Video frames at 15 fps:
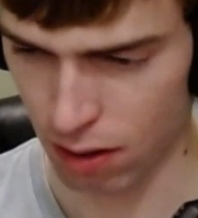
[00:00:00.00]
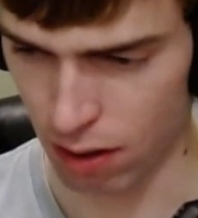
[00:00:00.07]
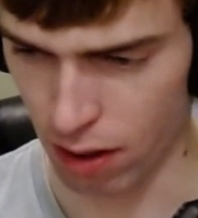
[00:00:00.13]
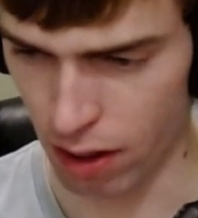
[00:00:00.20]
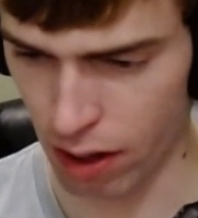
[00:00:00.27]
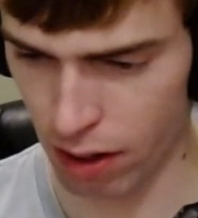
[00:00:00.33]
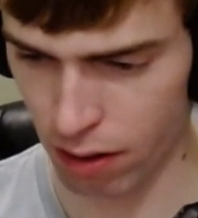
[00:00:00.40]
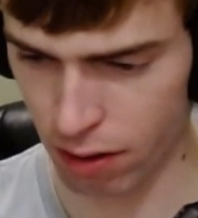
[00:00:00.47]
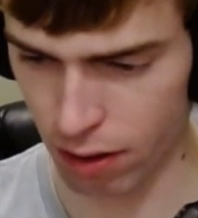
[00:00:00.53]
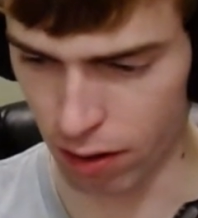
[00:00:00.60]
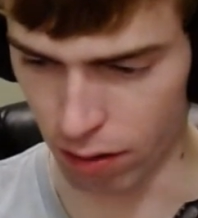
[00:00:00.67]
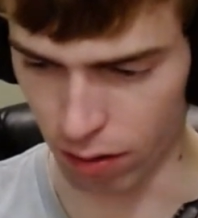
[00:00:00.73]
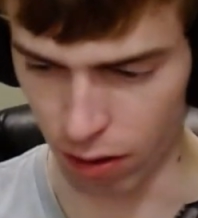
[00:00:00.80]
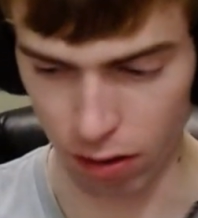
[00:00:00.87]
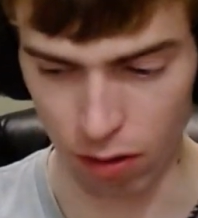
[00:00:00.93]
then did
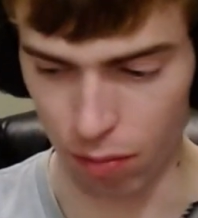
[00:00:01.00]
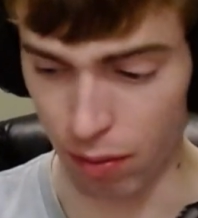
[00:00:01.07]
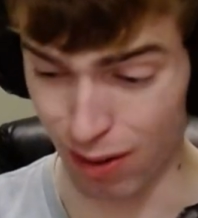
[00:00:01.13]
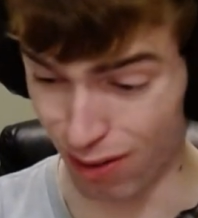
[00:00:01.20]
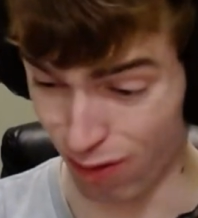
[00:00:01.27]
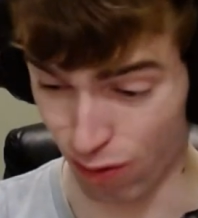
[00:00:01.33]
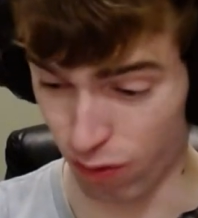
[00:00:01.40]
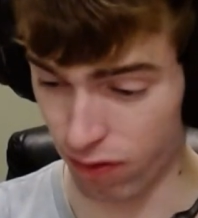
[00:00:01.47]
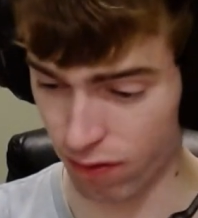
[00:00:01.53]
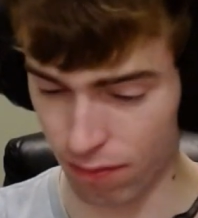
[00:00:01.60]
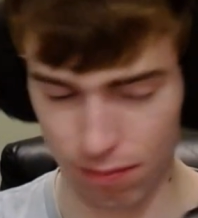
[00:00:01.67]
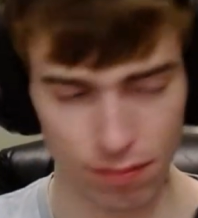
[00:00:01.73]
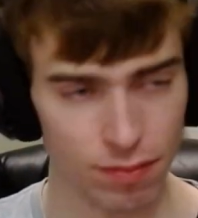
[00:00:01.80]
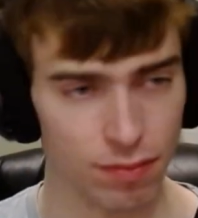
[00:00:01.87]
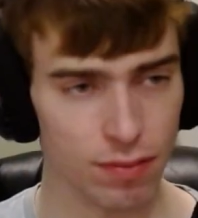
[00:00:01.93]
a little bit of
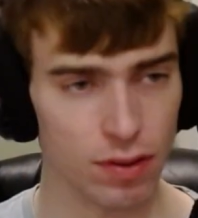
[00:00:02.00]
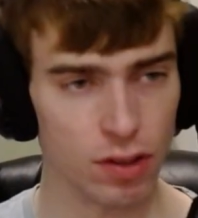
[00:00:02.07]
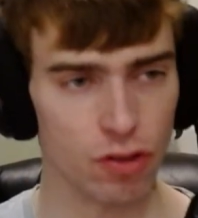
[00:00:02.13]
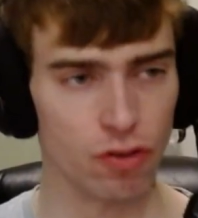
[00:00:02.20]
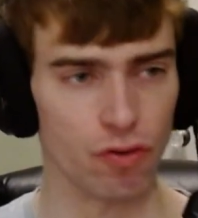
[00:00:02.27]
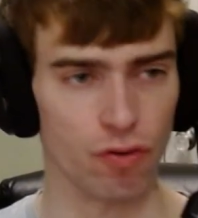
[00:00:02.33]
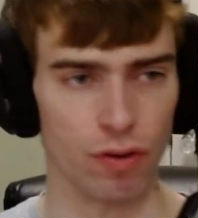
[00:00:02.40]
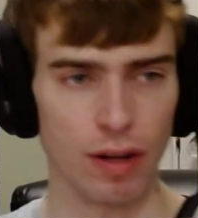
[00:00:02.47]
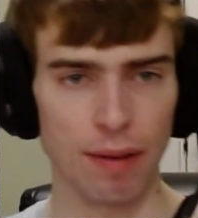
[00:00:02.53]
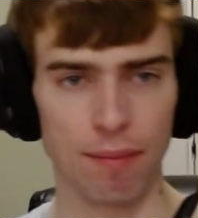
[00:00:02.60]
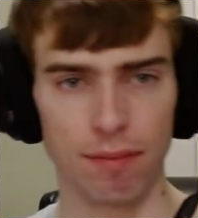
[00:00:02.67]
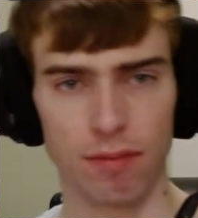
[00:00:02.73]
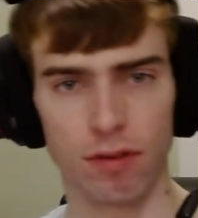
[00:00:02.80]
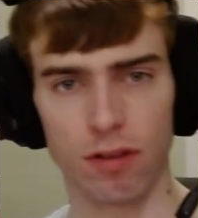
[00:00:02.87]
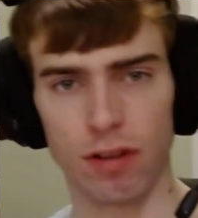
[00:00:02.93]
stream
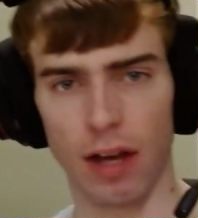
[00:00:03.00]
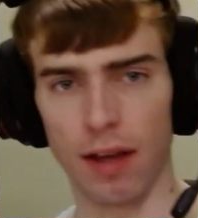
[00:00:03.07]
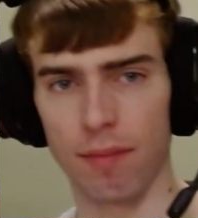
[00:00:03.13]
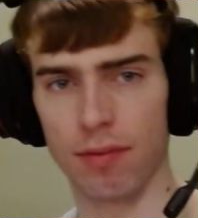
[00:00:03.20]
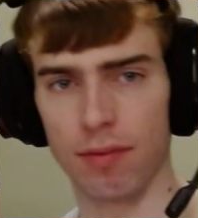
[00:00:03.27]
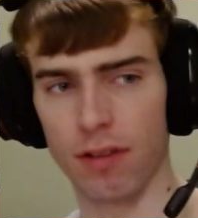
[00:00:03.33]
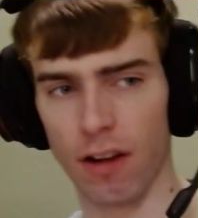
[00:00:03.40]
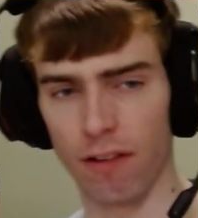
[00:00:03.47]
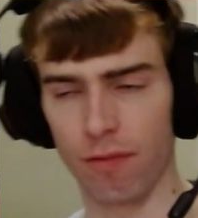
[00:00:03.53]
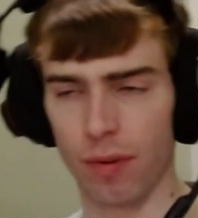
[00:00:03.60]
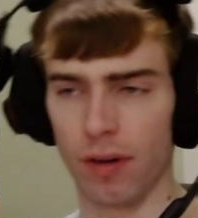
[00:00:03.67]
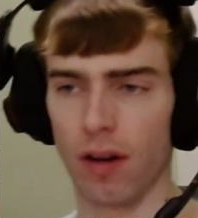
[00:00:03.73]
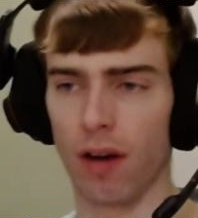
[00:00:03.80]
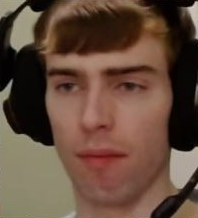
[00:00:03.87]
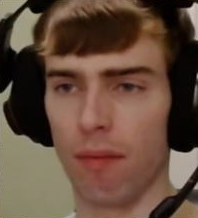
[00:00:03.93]
type stuff,
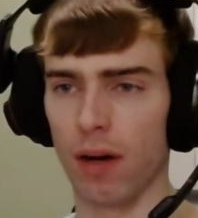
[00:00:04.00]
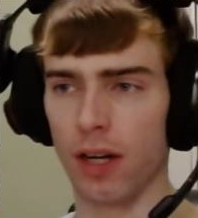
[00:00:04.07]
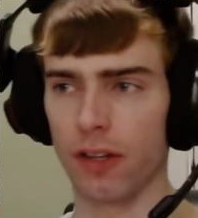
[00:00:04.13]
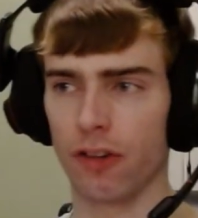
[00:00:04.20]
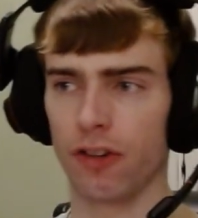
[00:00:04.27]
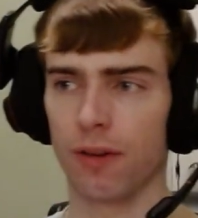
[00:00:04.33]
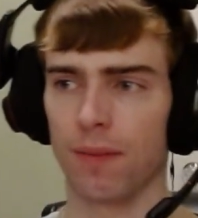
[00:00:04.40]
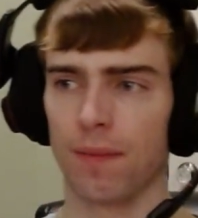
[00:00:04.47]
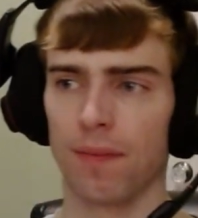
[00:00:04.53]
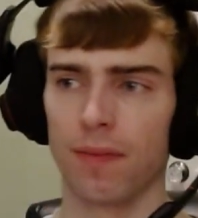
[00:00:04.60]
but not much.